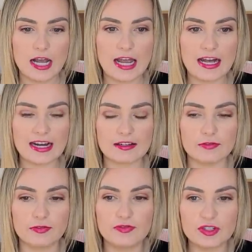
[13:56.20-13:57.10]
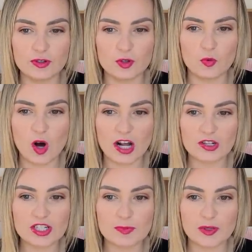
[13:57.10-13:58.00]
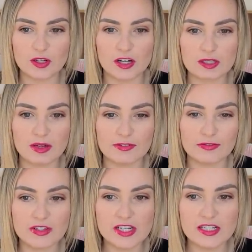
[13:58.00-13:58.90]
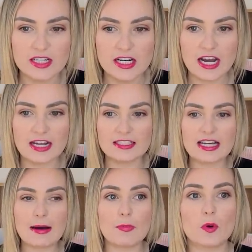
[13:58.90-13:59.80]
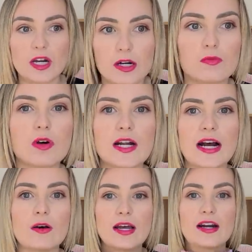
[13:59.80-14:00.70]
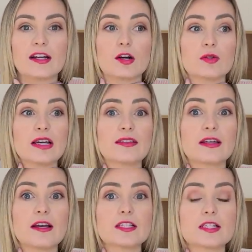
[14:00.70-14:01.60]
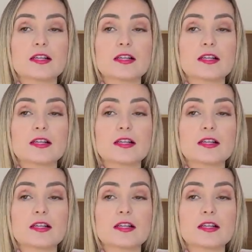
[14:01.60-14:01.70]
and I can feel the water spill onto my feet. And at that point, I run out and I go like this,